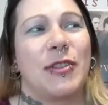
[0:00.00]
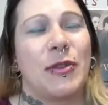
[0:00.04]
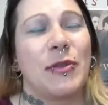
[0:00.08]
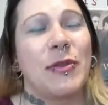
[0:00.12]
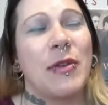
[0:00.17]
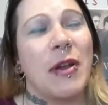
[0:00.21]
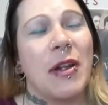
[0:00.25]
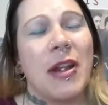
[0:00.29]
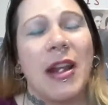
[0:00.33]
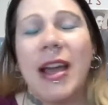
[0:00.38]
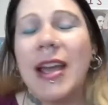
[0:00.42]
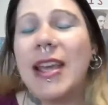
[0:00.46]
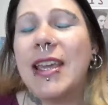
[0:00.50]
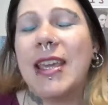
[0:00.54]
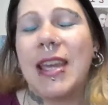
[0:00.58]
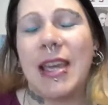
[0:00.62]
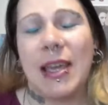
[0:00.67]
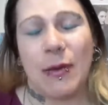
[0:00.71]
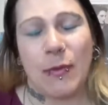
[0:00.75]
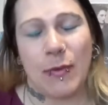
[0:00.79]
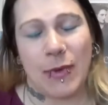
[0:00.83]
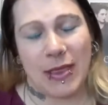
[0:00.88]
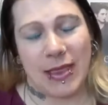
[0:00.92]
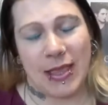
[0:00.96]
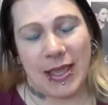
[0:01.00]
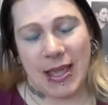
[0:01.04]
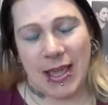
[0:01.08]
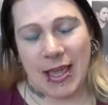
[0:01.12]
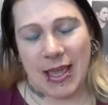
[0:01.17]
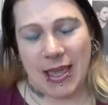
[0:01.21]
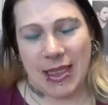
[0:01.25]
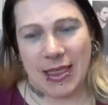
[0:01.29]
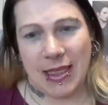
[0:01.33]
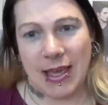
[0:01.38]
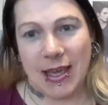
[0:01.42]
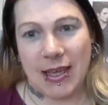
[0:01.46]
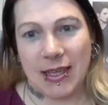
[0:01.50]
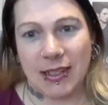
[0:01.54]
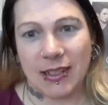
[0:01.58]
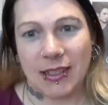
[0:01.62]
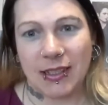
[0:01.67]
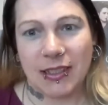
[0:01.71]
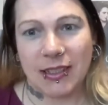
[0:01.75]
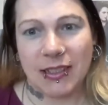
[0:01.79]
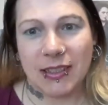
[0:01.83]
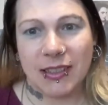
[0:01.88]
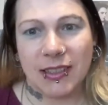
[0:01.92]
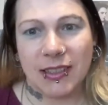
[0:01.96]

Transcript: do not like it when they hear that.